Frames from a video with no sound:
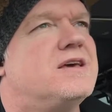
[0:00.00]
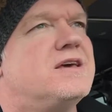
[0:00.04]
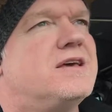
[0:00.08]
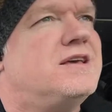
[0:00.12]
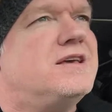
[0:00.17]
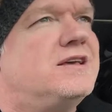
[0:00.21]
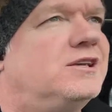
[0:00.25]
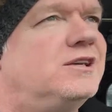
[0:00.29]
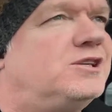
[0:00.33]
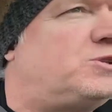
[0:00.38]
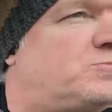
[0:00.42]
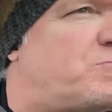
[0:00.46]

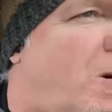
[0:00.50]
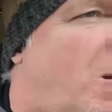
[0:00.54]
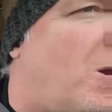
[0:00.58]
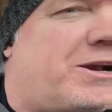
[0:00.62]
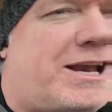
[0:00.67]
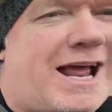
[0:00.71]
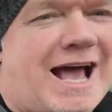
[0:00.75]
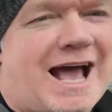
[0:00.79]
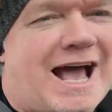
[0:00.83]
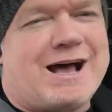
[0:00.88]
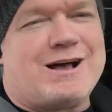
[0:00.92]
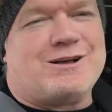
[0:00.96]

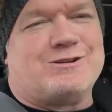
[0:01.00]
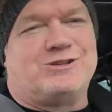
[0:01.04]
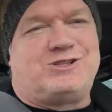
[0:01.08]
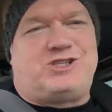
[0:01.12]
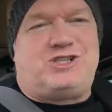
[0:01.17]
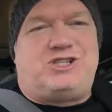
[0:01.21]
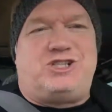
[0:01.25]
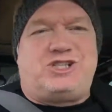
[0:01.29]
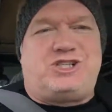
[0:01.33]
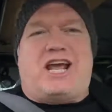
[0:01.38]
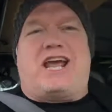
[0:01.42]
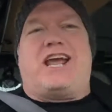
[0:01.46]

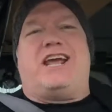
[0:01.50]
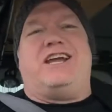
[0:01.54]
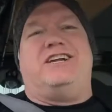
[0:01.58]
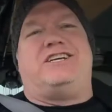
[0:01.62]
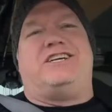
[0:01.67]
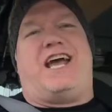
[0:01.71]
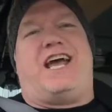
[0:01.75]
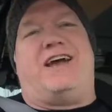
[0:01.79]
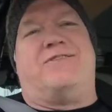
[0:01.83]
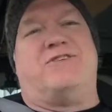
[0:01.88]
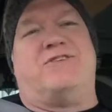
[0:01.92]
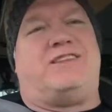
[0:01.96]
SmartDAOs change
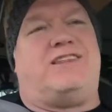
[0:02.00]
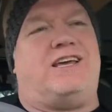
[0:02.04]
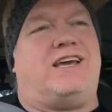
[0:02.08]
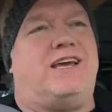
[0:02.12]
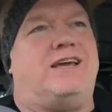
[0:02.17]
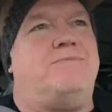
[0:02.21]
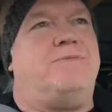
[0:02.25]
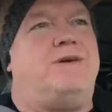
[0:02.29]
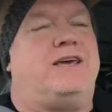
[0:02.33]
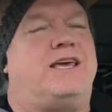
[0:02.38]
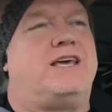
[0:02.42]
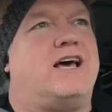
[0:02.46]

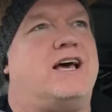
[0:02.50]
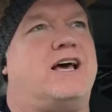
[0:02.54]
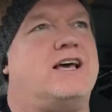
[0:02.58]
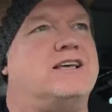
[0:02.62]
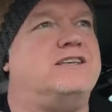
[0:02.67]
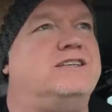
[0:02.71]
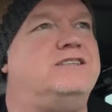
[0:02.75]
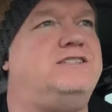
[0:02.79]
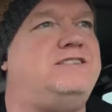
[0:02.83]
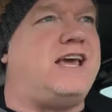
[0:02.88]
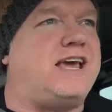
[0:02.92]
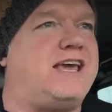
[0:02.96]
everything
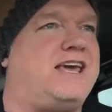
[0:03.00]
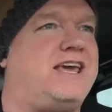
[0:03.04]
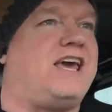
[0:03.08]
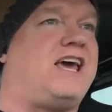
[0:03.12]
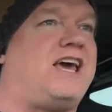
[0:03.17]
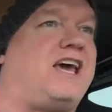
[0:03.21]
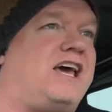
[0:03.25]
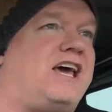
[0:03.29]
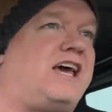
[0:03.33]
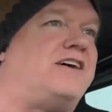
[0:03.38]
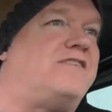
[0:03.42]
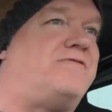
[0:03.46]
because they
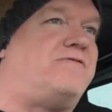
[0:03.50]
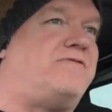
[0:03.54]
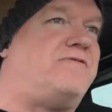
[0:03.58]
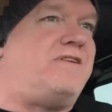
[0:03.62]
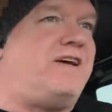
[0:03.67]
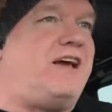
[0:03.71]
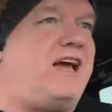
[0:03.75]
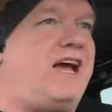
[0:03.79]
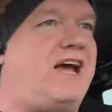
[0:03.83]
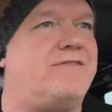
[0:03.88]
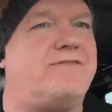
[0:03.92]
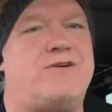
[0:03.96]
give
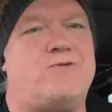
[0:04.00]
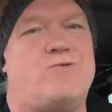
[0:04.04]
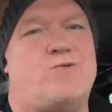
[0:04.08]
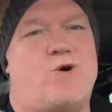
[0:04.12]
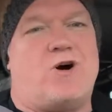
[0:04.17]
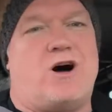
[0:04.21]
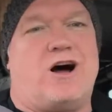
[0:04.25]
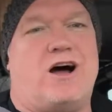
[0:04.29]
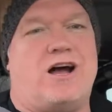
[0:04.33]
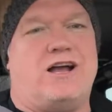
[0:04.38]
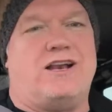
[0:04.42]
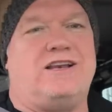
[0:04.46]

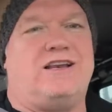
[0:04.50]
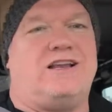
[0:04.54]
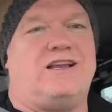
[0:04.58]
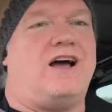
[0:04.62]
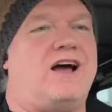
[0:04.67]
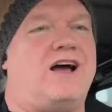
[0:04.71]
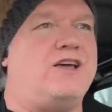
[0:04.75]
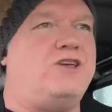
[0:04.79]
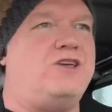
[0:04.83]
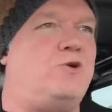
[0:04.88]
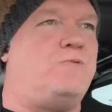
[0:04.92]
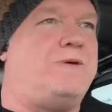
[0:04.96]
everyone
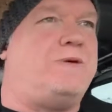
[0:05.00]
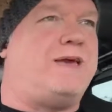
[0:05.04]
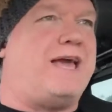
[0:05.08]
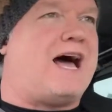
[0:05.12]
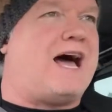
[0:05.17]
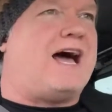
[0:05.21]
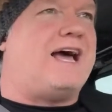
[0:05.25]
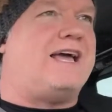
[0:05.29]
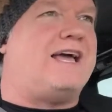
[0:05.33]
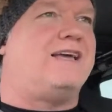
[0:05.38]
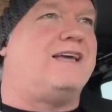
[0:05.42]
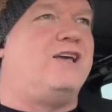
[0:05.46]
a
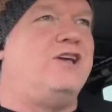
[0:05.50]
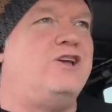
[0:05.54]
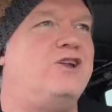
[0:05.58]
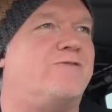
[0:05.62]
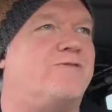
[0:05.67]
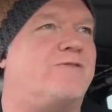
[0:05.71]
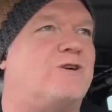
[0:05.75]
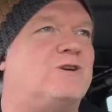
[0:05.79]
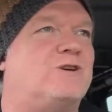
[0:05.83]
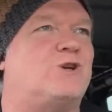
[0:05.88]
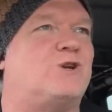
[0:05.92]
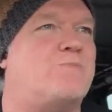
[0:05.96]
UBI,
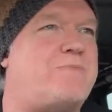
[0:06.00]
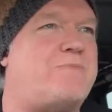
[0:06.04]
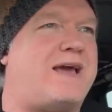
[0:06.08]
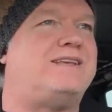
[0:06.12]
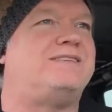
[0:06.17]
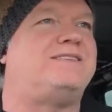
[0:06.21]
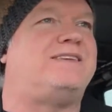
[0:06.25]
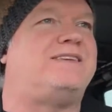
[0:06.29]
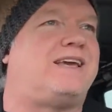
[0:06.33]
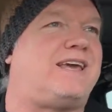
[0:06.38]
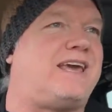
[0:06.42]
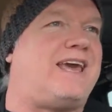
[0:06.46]
Universal
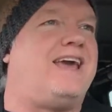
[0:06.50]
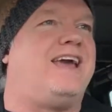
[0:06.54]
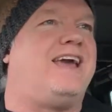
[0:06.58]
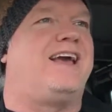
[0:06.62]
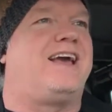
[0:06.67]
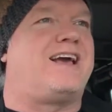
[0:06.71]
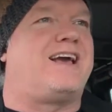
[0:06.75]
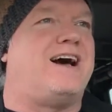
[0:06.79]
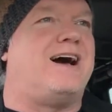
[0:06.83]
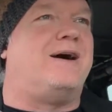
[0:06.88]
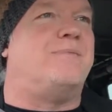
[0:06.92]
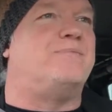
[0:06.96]
Basic
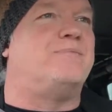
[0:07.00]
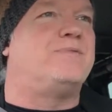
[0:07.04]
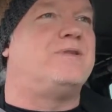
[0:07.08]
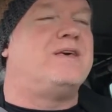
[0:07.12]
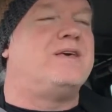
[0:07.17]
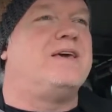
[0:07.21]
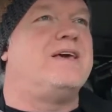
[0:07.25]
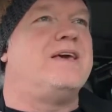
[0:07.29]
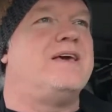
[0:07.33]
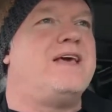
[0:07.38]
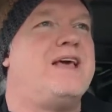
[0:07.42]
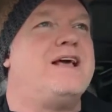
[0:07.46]

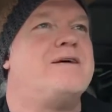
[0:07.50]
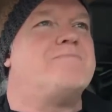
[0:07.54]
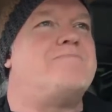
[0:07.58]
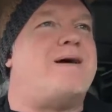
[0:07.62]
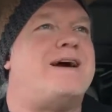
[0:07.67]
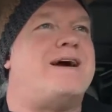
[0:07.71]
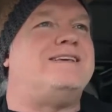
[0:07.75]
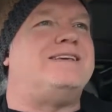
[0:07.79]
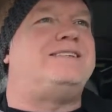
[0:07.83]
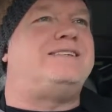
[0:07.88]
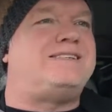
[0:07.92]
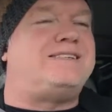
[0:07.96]
Income,
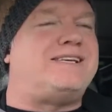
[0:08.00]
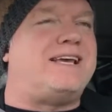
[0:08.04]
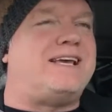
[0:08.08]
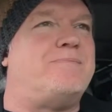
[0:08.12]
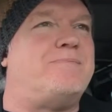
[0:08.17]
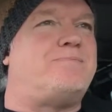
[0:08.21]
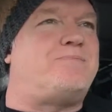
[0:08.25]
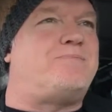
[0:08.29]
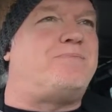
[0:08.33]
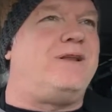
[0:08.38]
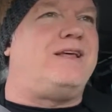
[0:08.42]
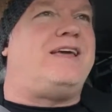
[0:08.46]
by
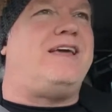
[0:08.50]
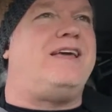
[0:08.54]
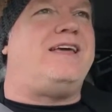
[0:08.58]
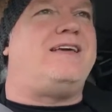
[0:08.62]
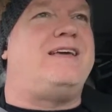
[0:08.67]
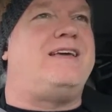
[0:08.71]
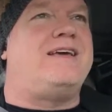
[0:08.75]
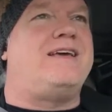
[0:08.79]
simply